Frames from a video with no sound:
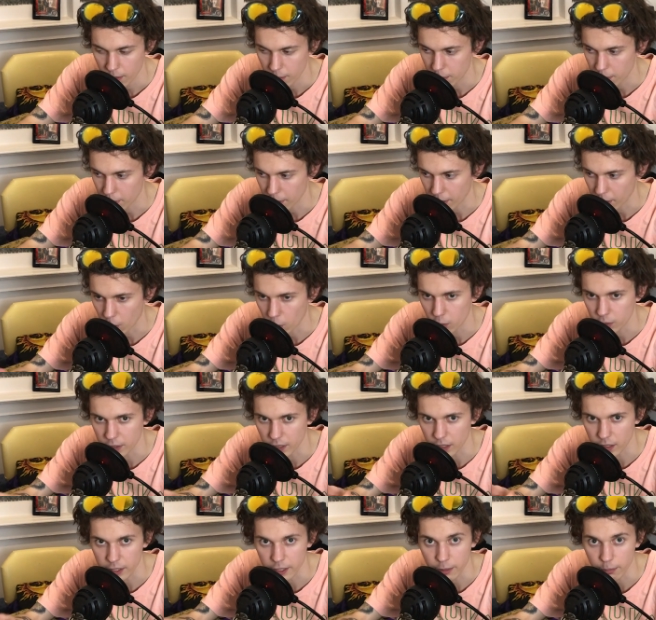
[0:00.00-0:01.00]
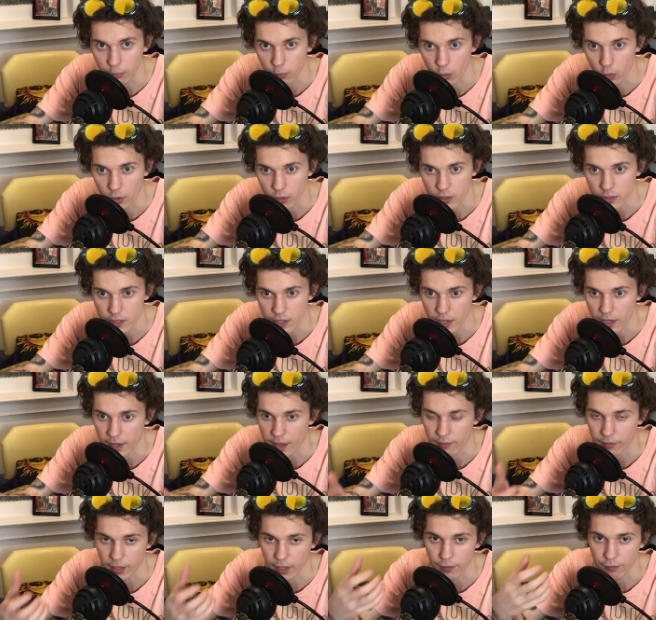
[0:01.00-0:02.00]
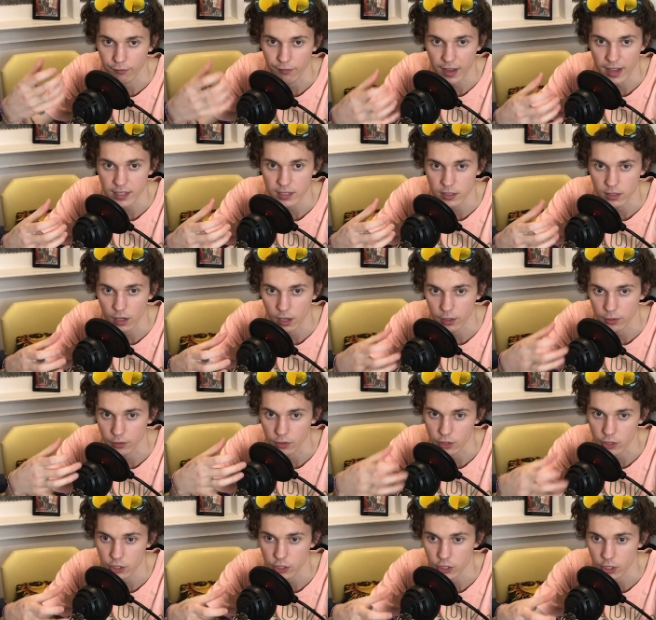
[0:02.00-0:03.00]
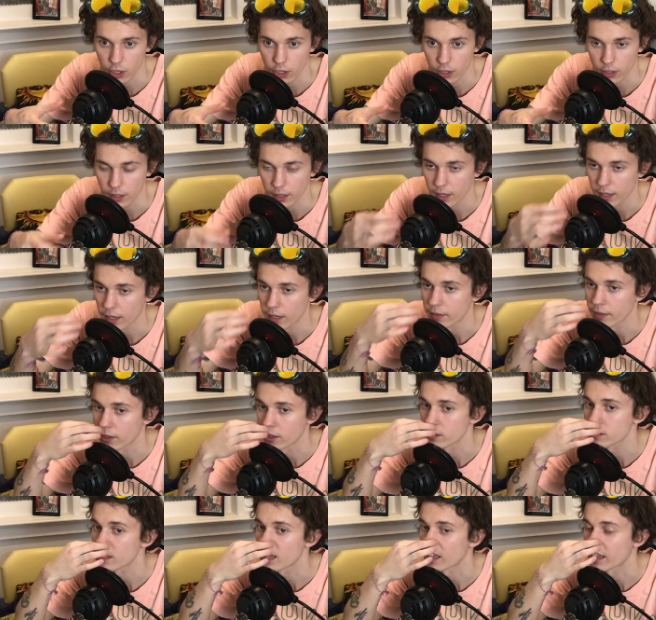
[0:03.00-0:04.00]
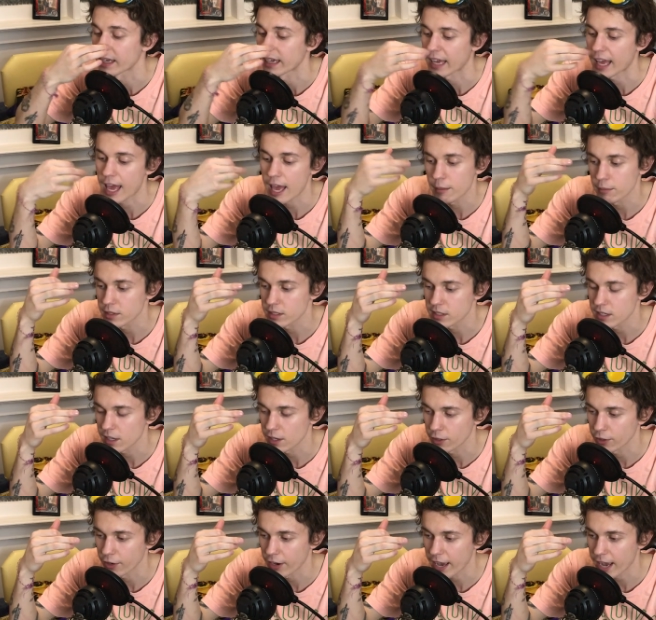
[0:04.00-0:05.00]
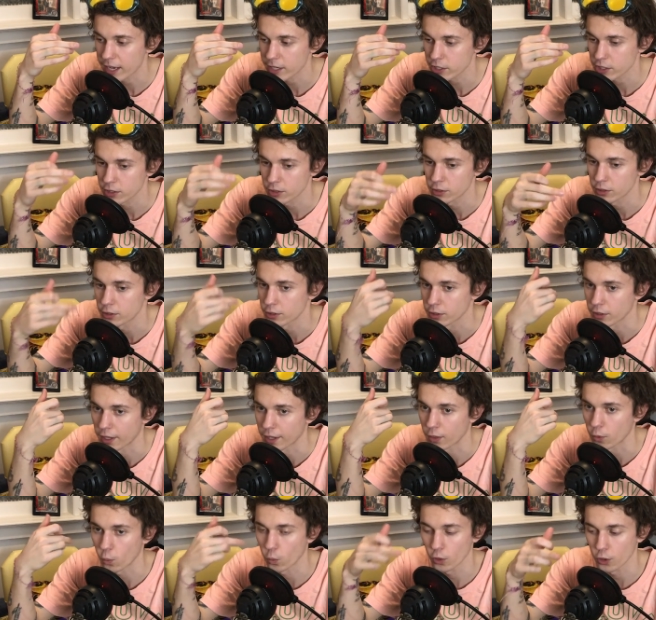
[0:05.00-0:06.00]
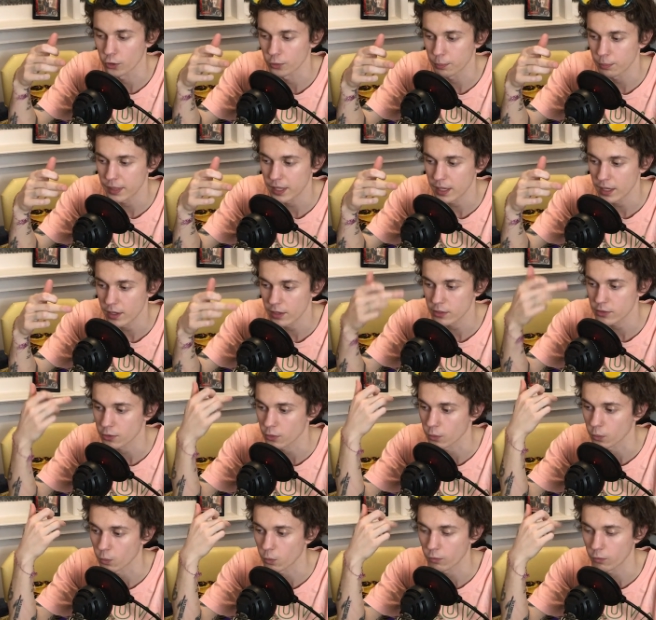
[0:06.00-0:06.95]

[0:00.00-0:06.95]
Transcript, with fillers: be like holding clipboards and have like a vest on or a shirt that'll say like Amnesty International or like World Peace or